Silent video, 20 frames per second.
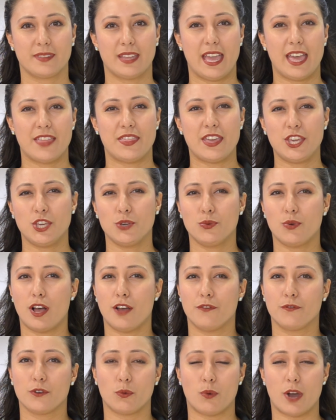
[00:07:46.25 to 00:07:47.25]
Thank you
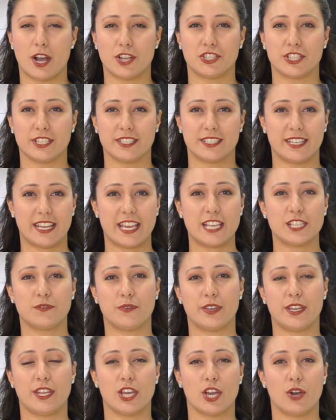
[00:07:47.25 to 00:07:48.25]
all for watching today's
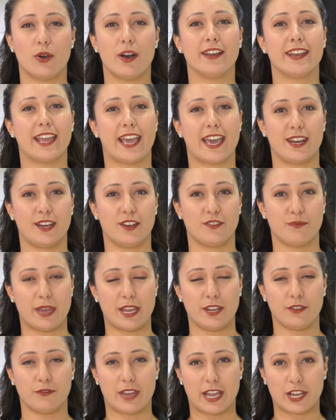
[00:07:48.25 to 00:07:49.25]
video on additive
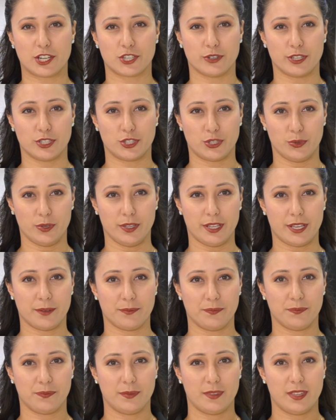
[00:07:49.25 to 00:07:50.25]
manufacturing
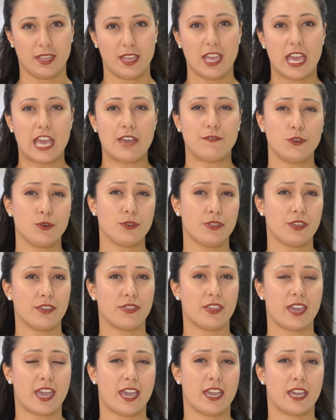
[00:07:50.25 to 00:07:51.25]
tooling. If you think
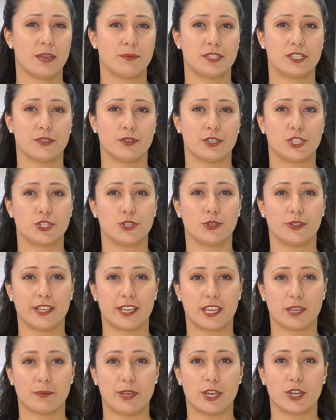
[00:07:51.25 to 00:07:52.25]
the AM series
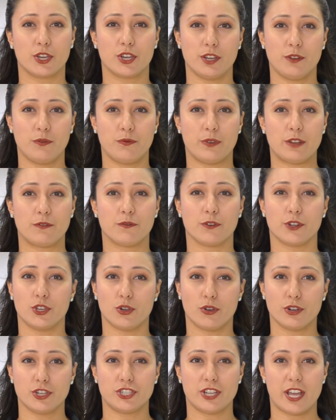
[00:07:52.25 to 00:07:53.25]
tooling can be a good fit for
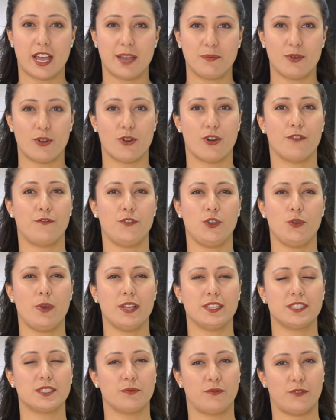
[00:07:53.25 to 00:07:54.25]
your shop, or if you
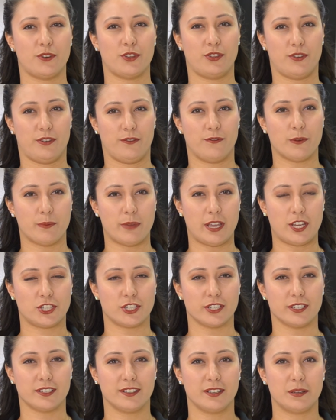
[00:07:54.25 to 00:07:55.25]
want some further
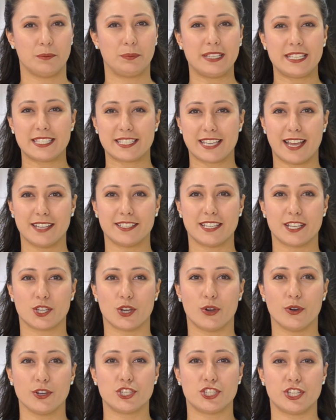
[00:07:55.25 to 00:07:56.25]
information, please contact
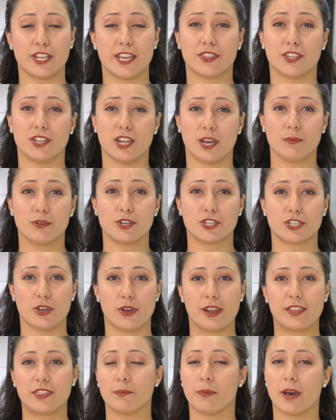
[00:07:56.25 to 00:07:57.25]
OSG at the number
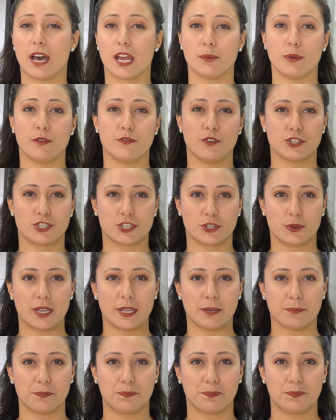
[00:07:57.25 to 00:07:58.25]
shown at the bottom of your
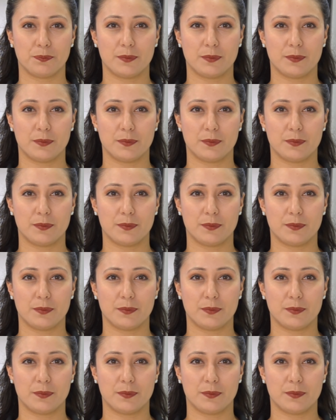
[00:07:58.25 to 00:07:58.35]
screen.